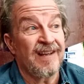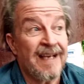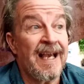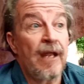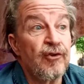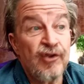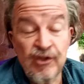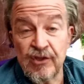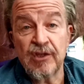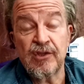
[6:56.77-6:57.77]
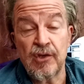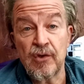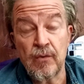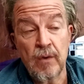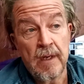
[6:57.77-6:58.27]
And the countries that
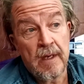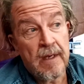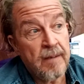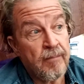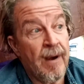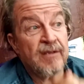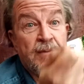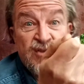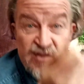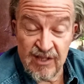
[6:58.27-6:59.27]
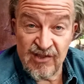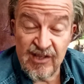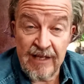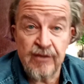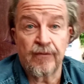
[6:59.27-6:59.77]
do perhaps most
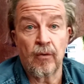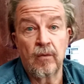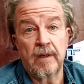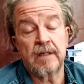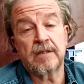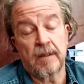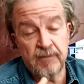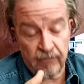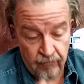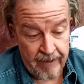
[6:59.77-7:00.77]
successful in terms of